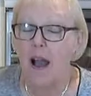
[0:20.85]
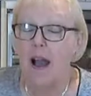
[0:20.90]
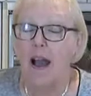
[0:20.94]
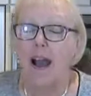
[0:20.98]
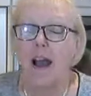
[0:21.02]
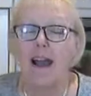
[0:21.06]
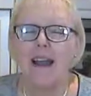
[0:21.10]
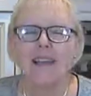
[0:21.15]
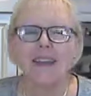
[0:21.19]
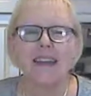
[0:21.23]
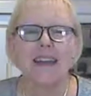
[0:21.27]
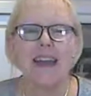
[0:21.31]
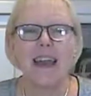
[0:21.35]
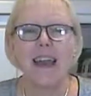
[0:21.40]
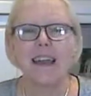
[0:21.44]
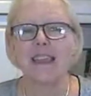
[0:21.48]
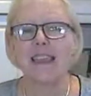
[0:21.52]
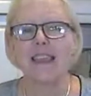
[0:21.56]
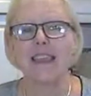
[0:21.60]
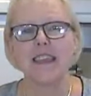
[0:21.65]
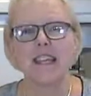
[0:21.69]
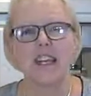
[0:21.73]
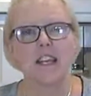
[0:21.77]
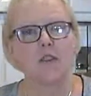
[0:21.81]
I can't
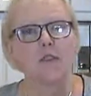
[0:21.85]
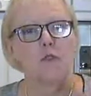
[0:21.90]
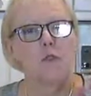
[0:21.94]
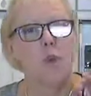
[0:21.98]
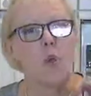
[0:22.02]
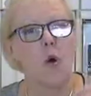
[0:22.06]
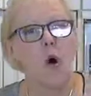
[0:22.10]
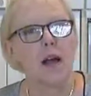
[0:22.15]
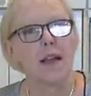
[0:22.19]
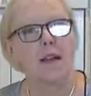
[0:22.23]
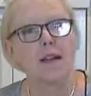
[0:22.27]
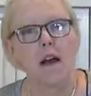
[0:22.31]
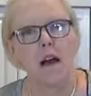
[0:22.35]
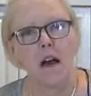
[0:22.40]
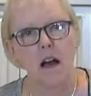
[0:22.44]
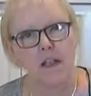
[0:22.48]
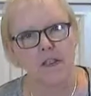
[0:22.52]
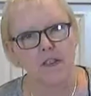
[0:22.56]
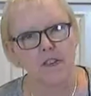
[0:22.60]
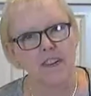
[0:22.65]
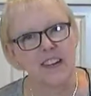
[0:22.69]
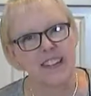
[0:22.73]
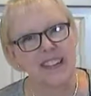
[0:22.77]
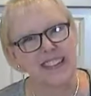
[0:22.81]
think of one
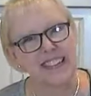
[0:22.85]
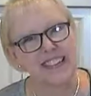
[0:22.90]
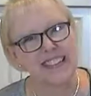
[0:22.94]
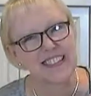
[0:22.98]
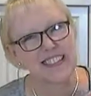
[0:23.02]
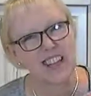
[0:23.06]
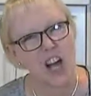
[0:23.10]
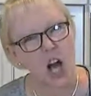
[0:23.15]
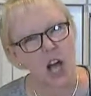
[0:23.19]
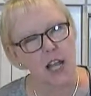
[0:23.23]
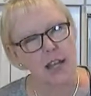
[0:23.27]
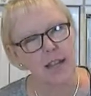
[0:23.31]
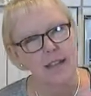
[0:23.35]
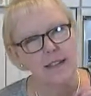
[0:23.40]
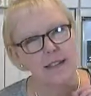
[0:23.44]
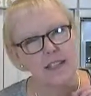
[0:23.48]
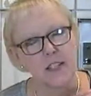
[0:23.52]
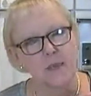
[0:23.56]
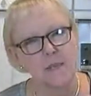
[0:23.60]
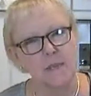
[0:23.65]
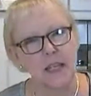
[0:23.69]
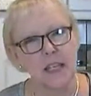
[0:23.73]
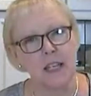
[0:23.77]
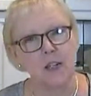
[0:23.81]
other exotic to
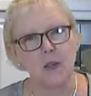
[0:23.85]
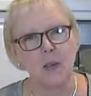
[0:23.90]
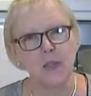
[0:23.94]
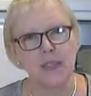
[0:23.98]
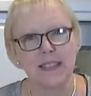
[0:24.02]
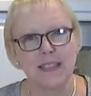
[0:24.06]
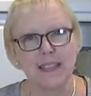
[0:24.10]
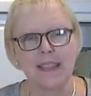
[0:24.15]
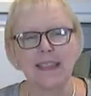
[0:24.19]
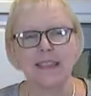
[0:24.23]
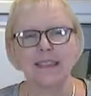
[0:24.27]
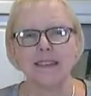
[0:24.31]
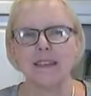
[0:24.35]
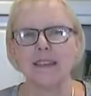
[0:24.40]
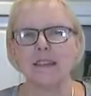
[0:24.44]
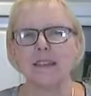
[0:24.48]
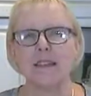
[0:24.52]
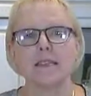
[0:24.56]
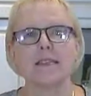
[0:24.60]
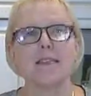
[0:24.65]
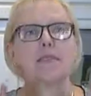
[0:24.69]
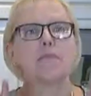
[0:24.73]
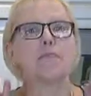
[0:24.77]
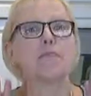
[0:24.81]
me cuisine that
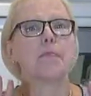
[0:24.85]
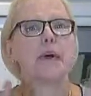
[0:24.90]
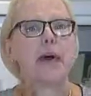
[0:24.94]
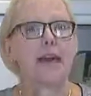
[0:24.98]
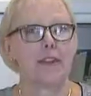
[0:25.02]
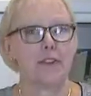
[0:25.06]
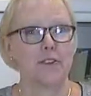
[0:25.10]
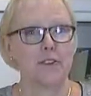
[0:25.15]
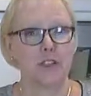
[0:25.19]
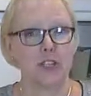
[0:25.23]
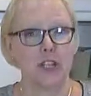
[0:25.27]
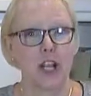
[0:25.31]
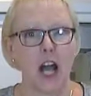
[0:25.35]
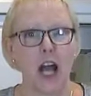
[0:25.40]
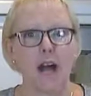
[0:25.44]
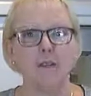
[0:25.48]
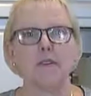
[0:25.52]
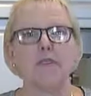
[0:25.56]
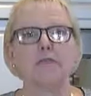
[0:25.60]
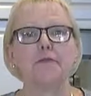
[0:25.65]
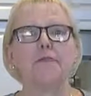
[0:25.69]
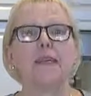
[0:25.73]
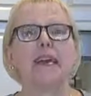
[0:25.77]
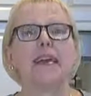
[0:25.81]
does a better job
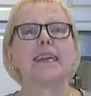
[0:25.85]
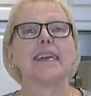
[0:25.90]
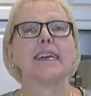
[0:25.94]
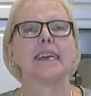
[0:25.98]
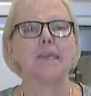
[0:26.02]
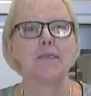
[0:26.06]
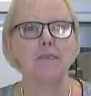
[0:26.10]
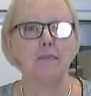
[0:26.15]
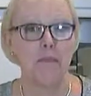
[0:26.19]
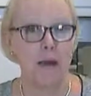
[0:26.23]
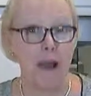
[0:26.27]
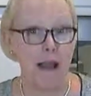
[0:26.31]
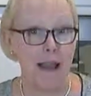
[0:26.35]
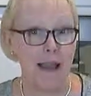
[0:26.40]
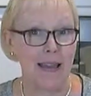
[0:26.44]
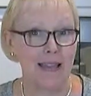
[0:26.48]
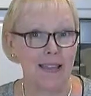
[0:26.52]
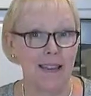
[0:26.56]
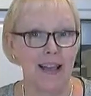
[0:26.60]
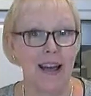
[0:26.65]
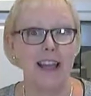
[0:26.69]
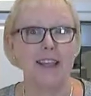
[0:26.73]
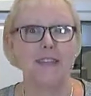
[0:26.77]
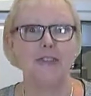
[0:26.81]
of making my
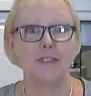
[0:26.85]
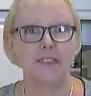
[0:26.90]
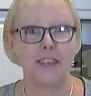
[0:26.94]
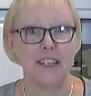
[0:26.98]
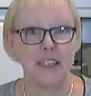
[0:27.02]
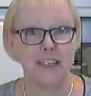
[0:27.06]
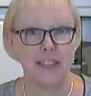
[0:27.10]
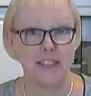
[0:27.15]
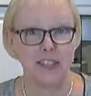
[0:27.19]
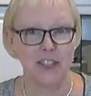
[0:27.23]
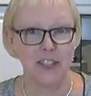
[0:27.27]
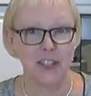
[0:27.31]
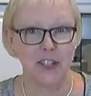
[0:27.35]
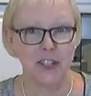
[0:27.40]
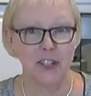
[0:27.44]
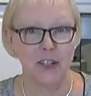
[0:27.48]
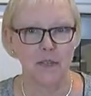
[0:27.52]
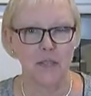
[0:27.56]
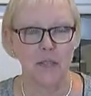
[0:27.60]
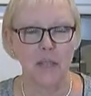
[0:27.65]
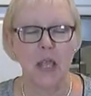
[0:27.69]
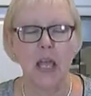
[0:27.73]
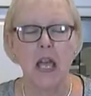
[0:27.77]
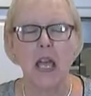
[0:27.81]
life easier.
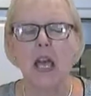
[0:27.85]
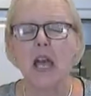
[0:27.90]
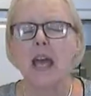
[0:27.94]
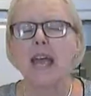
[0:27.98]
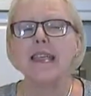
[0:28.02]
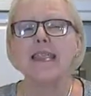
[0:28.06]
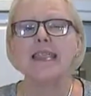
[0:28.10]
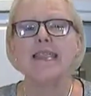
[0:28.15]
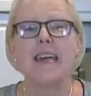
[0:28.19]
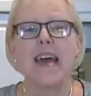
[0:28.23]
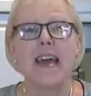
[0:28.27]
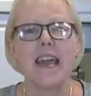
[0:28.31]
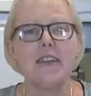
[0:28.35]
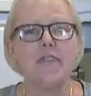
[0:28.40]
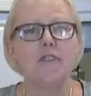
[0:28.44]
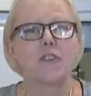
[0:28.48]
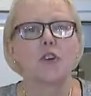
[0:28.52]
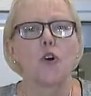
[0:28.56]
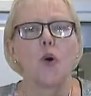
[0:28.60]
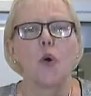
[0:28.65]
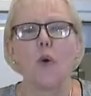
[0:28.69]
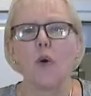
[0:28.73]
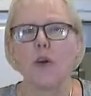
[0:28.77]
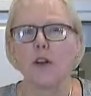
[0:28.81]
They've
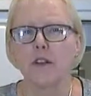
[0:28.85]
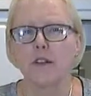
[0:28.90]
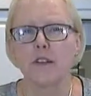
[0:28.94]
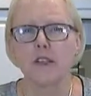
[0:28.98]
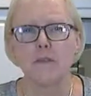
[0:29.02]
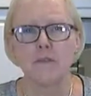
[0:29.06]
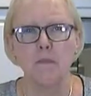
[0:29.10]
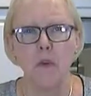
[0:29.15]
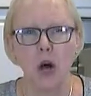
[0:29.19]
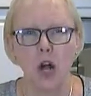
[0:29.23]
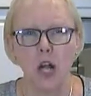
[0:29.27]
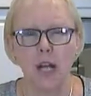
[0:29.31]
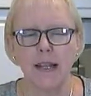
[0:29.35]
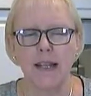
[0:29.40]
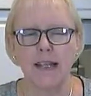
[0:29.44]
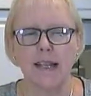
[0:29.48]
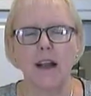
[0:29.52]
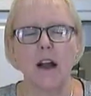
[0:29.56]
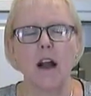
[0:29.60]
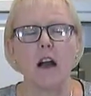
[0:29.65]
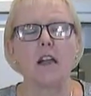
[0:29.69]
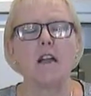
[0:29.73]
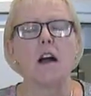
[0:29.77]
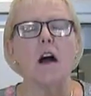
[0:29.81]
cornered the market
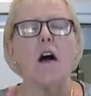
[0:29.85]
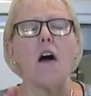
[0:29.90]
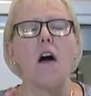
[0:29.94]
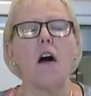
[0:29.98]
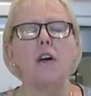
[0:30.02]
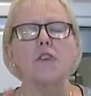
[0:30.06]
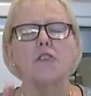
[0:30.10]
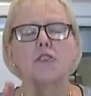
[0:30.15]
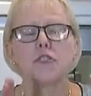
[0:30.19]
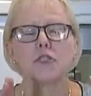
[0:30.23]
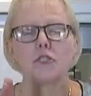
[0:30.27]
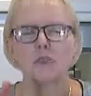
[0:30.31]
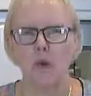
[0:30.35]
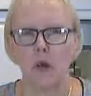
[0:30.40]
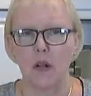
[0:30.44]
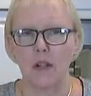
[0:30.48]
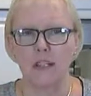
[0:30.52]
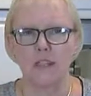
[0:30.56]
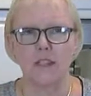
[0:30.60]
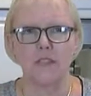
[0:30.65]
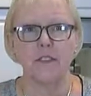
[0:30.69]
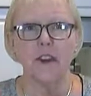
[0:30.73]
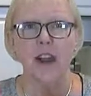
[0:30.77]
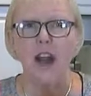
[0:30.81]
on all
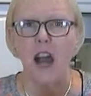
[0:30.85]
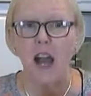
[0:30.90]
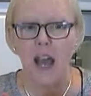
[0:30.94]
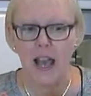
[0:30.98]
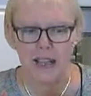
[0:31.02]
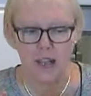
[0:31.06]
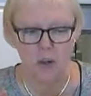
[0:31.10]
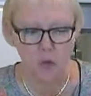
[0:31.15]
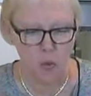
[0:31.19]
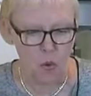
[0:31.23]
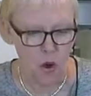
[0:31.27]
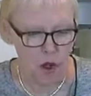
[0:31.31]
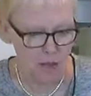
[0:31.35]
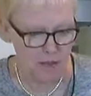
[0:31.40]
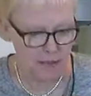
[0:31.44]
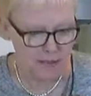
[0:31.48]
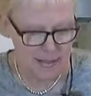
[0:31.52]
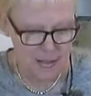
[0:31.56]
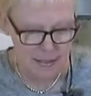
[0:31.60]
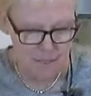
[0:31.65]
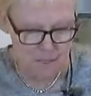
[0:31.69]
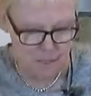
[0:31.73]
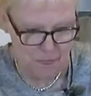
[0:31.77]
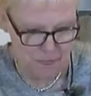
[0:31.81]
sorts of
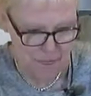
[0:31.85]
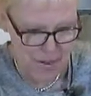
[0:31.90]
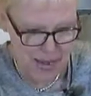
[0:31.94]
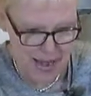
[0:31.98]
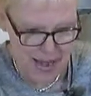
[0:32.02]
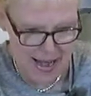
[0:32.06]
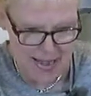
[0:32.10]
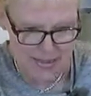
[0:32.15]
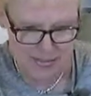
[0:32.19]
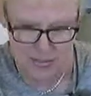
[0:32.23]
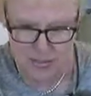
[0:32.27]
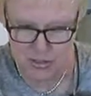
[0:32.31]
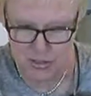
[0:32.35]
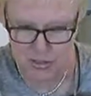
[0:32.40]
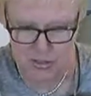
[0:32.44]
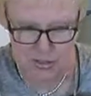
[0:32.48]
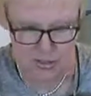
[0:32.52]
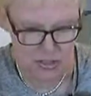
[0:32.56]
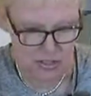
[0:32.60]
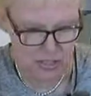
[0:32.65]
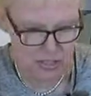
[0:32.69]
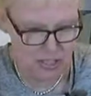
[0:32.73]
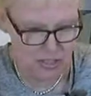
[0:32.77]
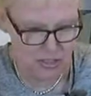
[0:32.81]
high-quality pastes,
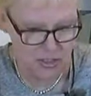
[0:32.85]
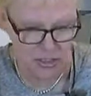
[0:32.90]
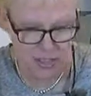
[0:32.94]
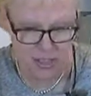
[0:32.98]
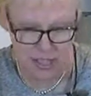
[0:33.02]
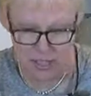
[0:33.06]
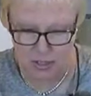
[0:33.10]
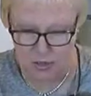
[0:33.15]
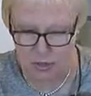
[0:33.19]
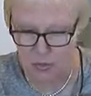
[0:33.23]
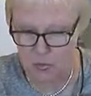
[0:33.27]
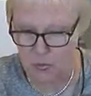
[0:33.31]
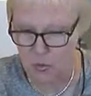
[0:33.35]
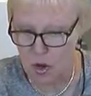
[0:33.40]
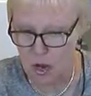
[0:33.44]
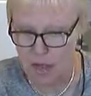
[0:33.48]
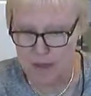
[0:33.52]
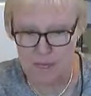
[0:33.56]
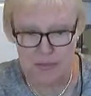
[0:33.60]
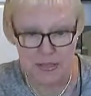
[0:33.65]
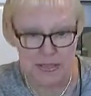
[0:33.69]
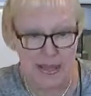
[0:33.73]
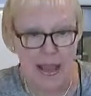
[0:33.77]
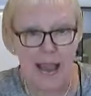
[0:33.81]
seasonings,
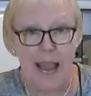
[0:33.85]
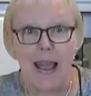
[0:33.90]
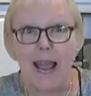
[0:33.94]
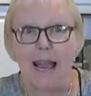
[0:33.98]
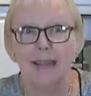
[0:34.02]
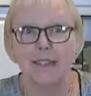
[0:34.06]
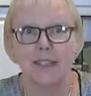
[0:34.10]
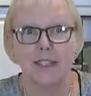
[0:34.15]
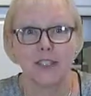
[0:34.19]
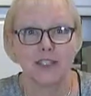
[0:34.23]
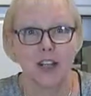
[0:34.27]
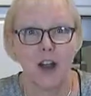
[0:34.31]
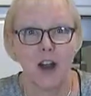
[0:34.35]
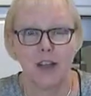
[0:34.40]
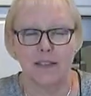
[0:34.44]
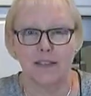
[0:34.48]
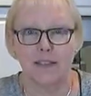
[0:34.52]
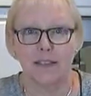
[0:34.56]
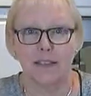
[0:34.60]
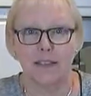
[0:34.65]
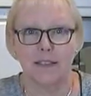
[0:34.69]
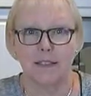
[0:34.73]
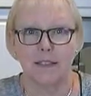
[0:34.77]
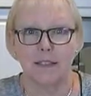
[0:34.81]
rubs, and
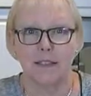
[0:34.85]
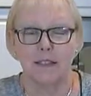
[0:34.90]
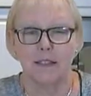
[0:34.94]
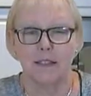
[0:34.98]
sauces.